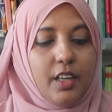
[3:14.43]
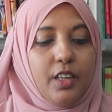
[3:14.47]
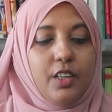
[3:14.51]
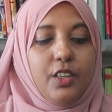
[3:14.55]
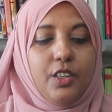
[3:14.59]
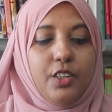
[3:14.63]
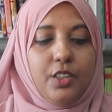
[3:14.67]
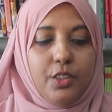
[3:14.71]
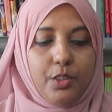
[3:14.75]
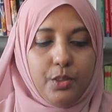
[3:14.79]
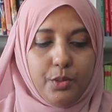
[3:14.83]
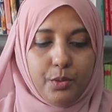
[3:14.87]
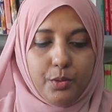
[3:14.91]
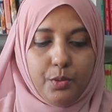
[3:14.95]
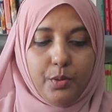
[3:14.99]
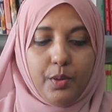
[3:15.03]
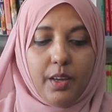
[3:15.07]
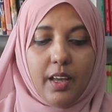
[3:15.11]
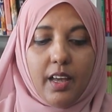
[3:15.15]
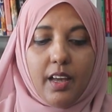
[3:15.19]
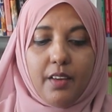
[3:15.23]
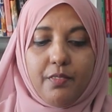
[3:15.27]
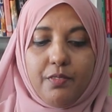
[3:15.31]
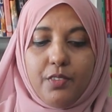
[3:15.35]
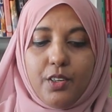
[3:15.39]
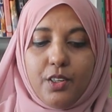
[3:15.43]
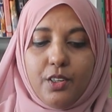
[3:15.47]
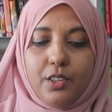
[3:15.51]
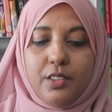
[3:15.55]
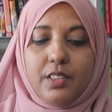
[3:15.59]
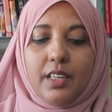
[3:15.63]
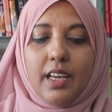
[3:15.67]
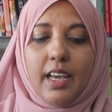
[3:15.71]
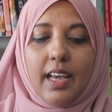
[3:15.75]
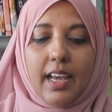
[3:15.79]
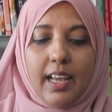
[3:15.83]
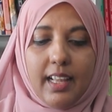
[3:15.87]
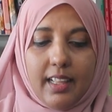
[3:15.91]
You have good
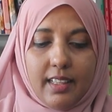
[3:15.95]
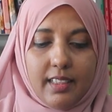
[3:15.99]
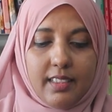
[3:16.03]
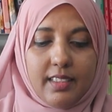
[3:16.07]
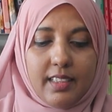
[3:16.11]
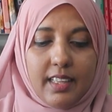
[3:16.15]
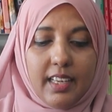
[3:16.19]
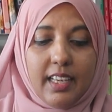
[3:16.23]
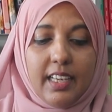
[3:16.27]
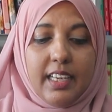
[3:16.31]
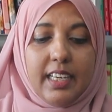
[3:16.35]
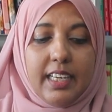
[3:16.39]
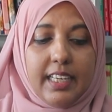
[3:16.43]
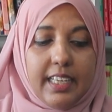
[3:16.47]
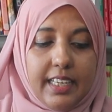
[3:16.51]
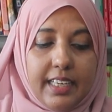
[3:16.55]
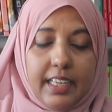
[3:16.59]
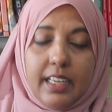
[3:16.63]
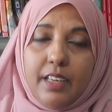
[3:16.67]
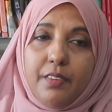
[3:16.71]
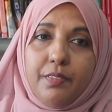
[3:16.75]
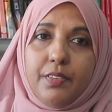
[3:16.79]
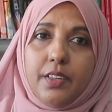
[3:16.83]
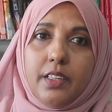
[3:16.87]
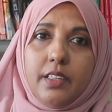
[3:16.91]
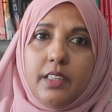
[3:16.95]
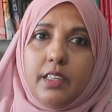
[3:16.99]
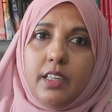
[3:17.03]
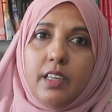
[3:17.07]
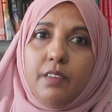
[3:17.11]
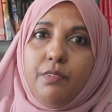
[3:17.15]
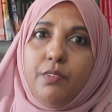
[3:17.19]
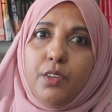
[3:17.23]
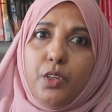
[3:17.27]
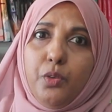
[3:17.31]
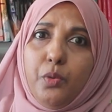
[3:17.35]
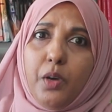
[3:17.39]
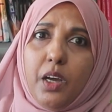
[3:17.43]
health, even
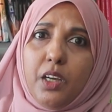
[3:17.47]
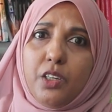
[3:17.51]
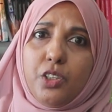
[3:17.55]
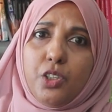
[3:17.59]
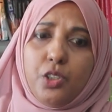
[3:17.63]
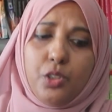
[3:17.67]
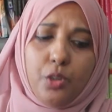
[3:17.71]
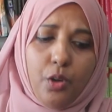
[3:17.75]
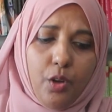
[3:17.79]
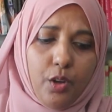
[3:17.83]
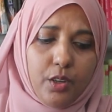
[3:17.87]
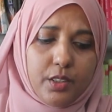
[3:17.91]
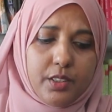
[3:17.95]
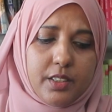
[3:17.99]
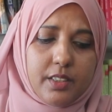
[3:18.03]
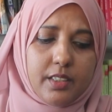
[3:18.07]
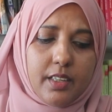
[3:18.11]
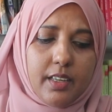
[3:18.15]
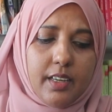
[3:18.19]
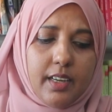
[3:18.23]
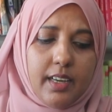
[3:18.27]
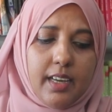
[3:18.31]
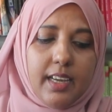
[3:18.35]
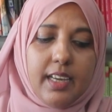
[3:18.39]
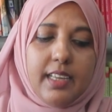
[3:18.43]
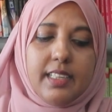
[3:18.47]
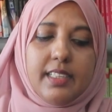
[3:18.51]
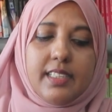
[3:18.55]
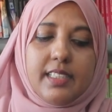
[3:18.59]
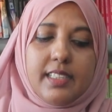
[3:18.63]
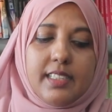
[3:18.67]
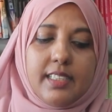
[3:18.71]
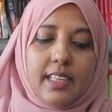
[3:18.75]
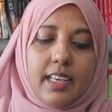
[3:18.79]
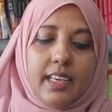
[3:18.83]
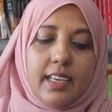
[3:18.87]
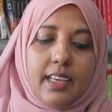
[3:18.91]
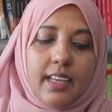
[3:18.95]
if you are short.
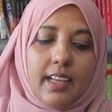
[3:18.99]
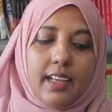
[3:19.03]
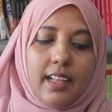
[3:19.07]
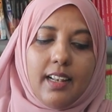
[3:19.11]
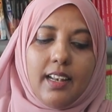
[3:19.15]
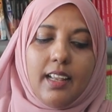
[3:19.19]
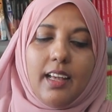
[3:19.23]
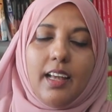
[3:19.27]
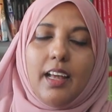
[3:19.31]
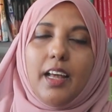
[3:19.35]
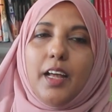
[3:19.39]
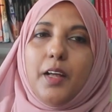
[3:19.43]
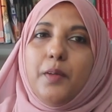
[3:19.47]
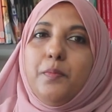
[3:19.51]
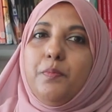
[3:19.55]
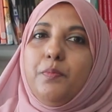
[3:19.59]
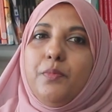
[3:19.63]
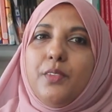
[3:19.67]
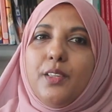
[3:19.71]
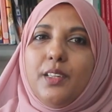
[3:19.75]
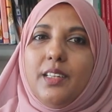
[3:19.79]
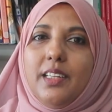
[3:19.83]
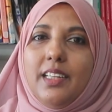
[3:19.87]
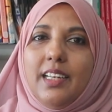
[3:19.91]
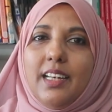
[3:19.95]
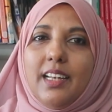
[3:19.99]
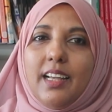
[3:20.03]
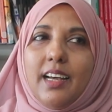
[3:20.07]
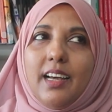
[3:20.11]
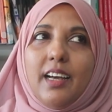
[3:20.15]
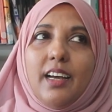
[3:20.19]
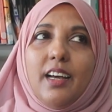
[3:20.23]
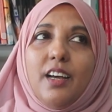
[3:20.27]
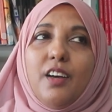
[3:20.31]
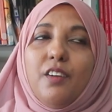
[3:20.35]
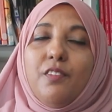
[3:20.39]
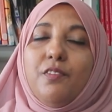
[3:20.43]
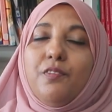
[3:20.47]
Say
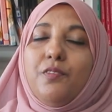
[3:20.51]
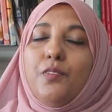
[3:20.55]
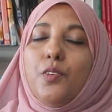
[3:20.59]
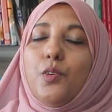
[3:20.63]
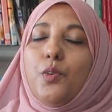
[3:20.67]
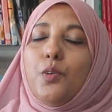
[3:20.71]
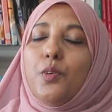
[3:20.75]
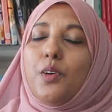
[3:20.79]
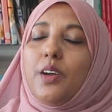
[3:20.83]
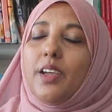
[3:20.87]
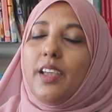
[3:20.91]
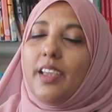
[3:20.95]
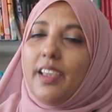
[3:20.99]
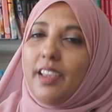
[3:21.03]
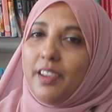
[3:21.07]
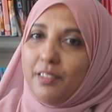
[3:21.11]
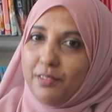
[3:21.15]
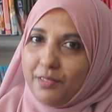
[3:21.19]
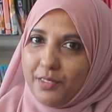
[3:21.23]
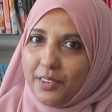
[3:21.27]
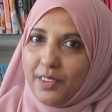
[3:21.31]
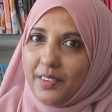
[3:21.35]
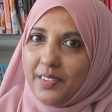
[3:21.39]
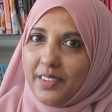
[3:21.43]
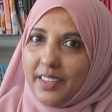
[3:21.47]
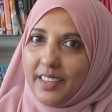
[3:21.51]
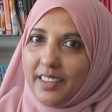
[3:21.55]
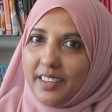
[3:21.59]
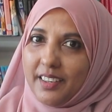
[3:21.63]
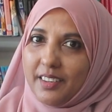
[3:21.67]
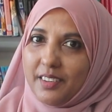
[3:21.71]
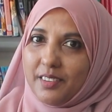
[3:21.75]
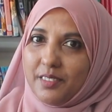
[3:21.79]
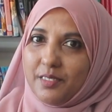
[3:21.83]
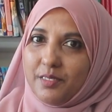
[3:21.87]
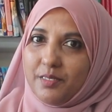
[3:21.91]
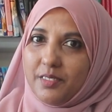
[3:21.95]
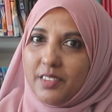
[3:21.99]
Alhamdulillah for everything.
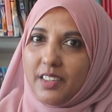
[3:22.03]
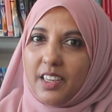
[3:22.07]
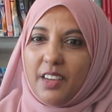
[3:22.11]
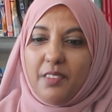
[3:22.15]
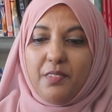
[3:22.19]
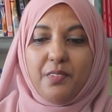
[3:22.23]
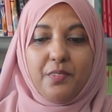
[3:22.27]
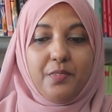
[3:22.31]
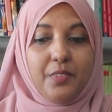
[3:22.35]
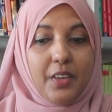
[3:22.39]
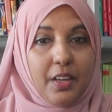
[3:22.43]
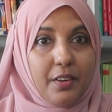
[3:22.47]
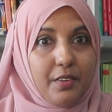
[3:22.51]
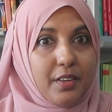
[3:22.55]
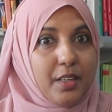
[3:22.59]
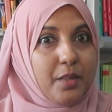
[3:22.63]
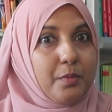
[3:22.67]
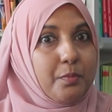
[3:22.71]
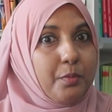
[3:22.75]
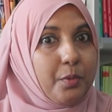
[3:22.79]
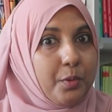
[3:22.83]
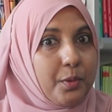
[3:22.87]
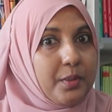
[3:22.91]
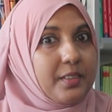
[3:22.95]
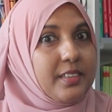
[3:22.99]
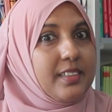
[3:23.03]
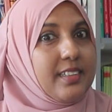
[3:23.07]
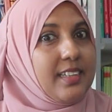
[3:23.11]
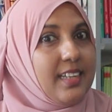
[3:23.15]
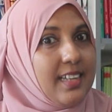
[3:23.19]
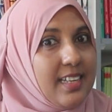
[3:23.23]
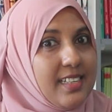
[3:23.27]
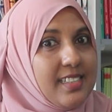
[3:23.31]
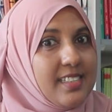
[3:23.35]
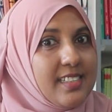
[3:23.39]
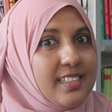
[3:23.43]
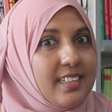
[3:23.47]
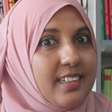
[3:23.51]
Very important
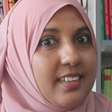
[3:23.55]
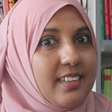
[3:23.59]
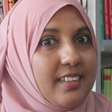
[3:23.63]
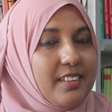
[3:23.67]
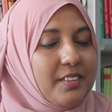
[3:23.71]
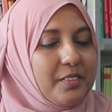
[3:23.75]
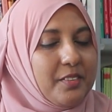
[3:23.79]
lesson.